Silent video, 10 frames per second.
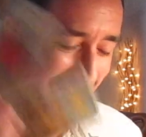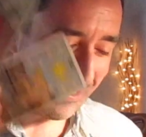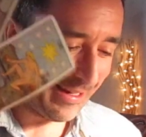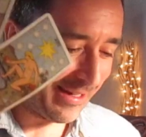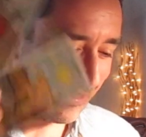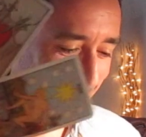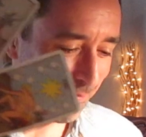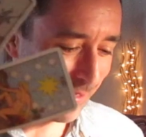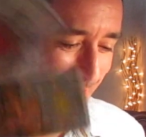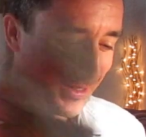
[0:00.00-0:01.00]
You're
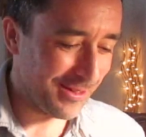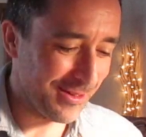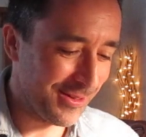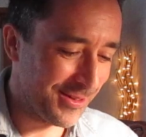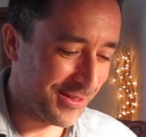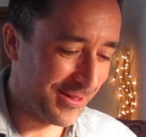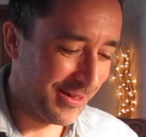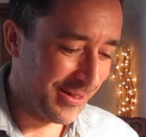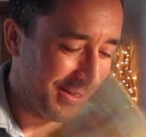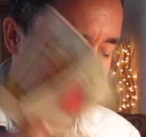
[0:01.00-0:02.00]
healing past hurts,
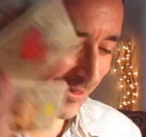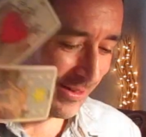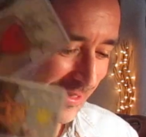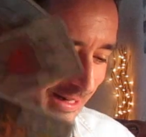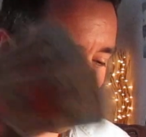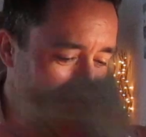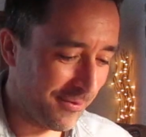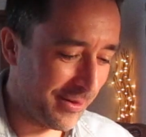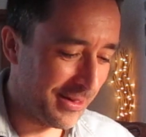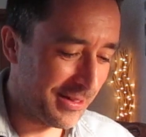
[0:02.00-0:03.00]
tired
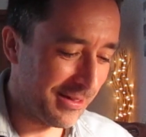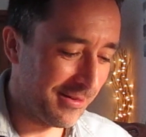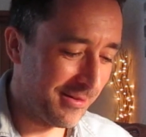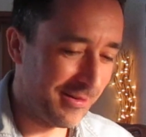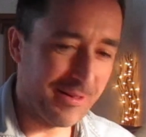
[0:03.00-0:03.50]
of waiting,